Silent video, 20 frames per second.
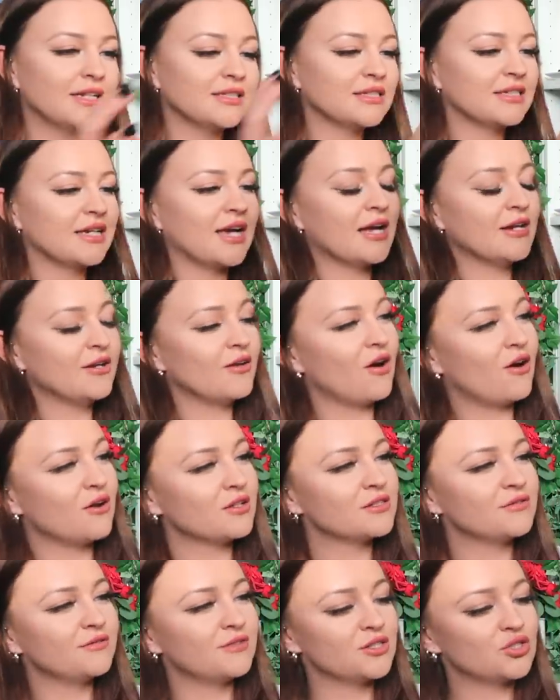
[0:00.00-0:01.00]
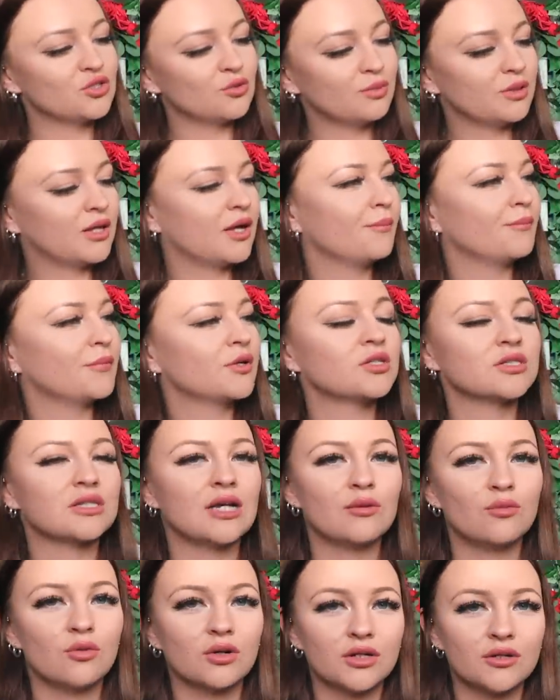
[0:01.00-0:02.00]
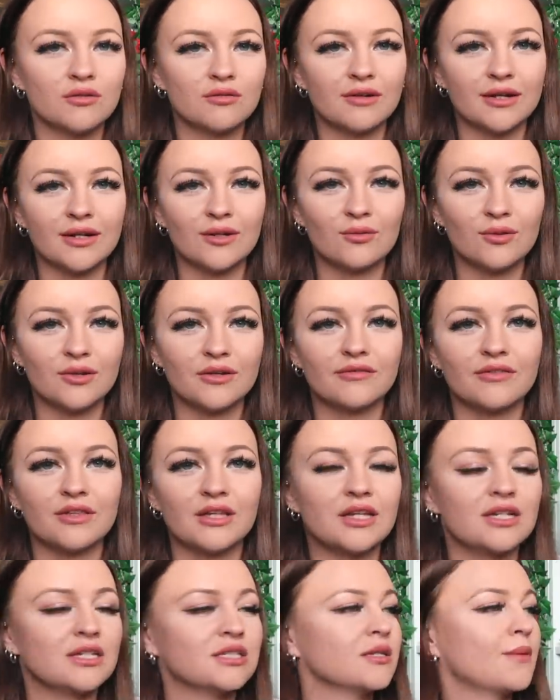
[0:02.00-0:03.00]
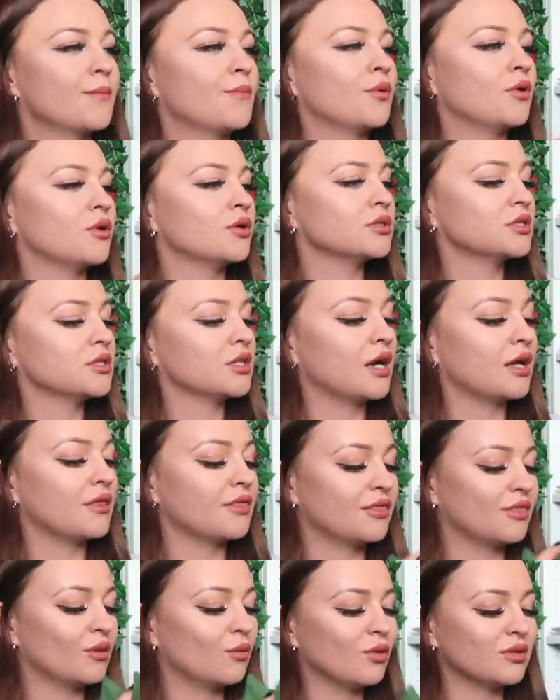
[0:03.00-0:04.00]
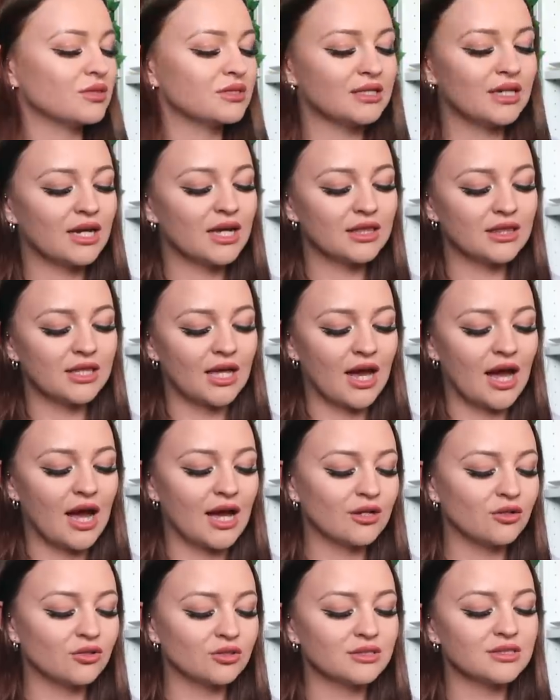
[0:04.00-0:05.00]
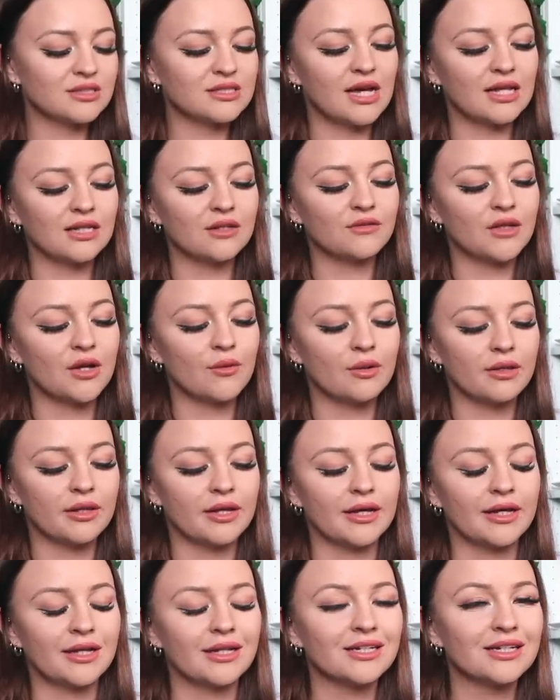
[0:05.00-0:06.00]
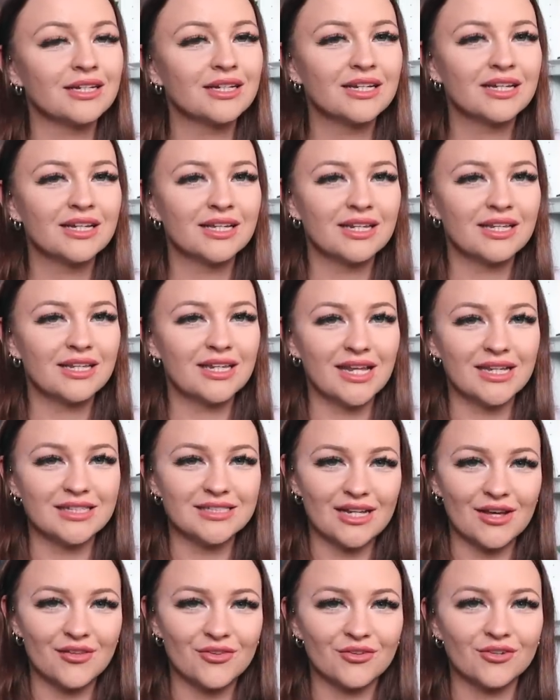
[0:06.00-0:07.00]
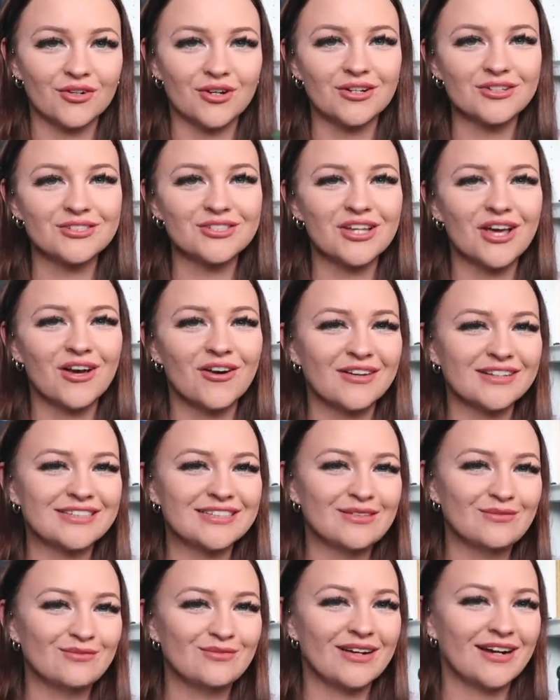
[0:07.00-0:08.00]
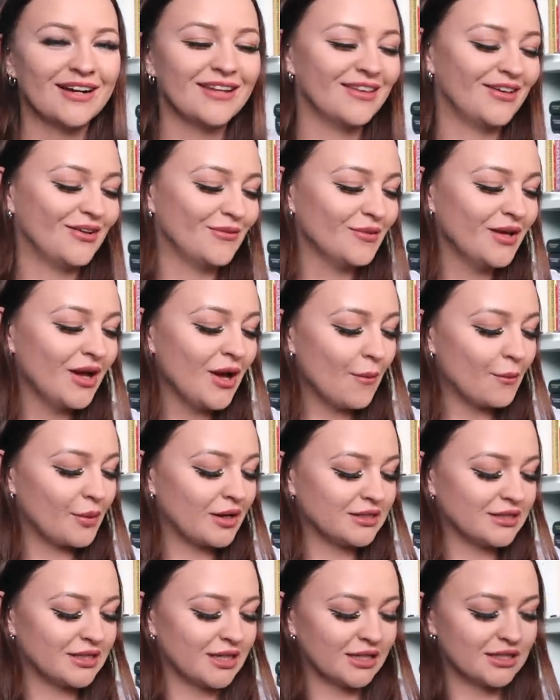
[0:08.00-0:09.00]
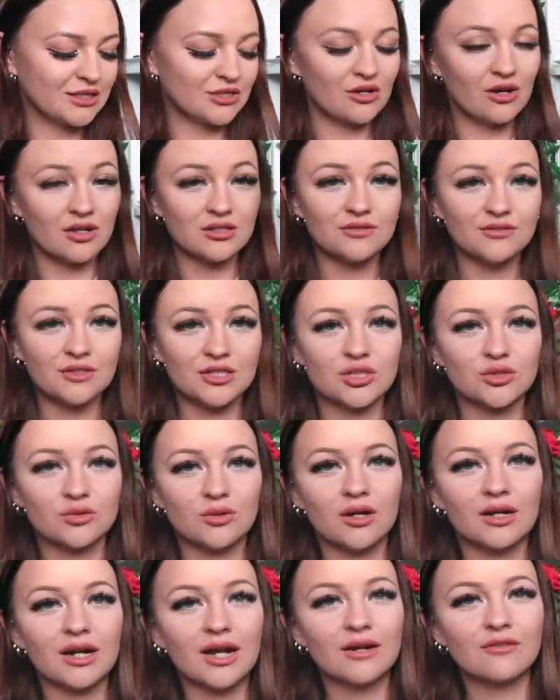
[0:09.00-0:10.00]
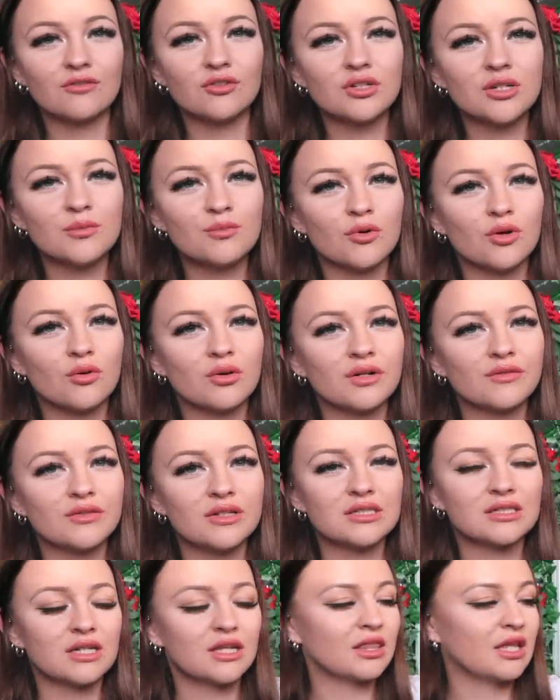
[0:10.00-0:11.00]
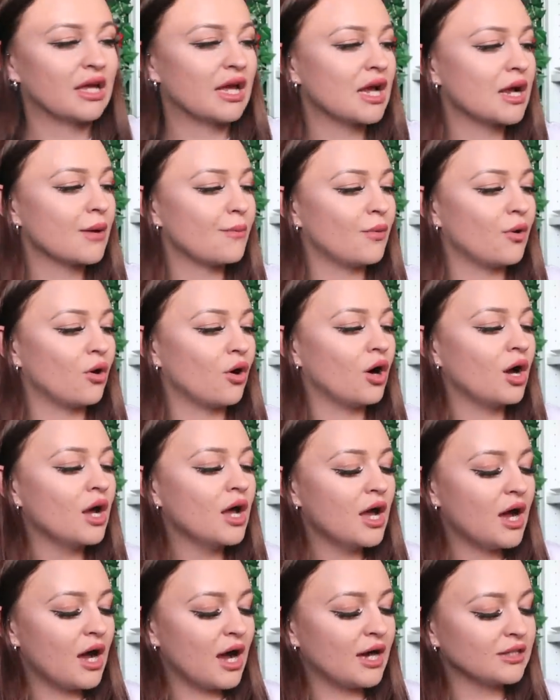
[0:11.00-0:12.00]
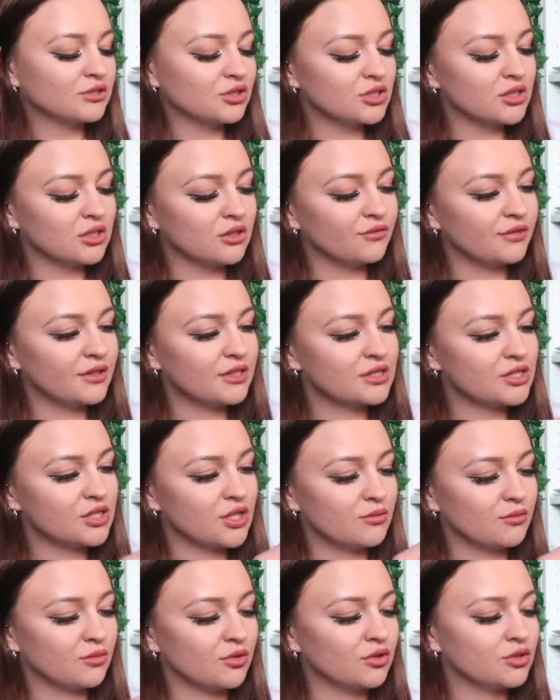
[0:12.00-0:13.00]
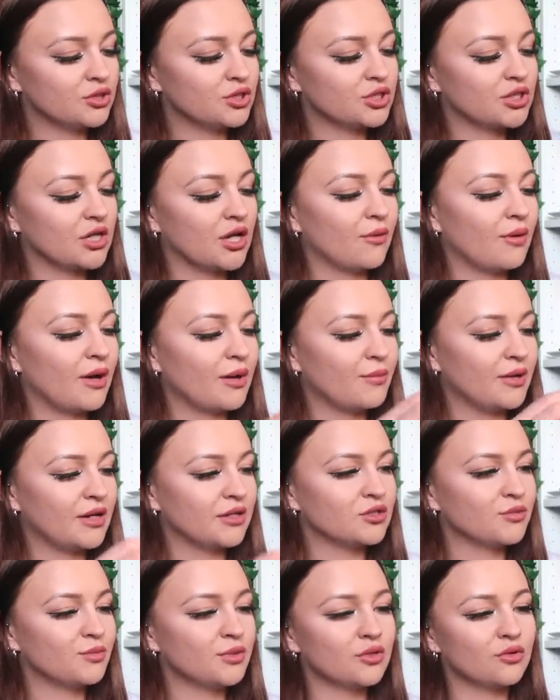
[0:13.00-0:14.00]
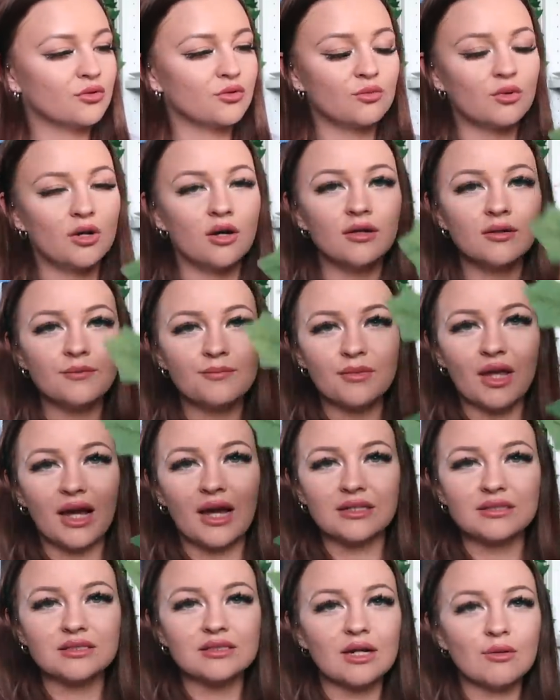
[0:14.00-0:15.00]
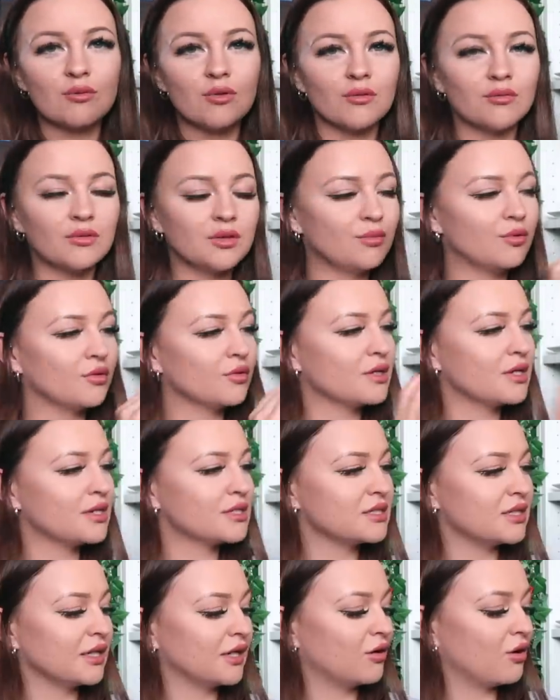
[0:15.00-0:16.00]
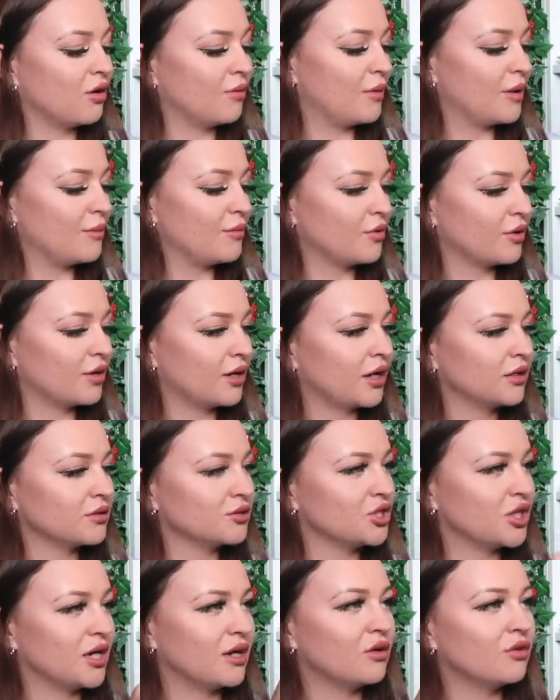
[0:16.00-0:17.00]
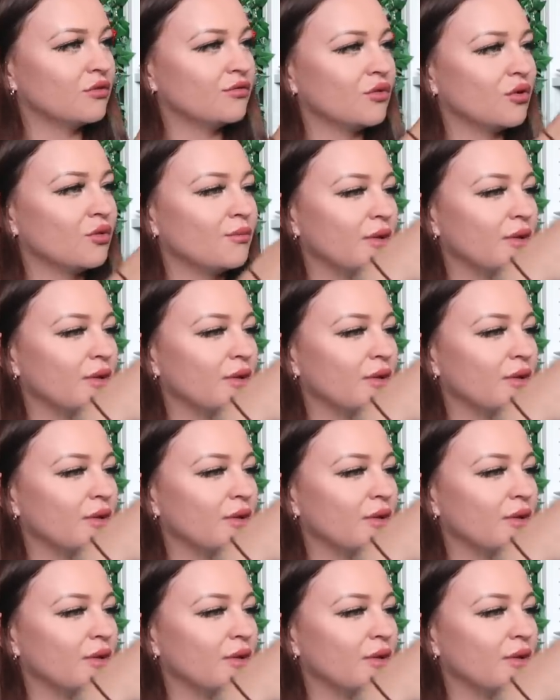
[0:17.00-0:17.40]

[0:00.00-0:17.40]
I did get an artificial plant because I want a real one of these, but the ones I had there, I couldn't tell if they were like near death or not, so I didn't buy them. But I did get this artificial one. I've already bought one of these, I think, but I just love it so much, so I picked up another one, and I'll probably put this like on my bookshelf or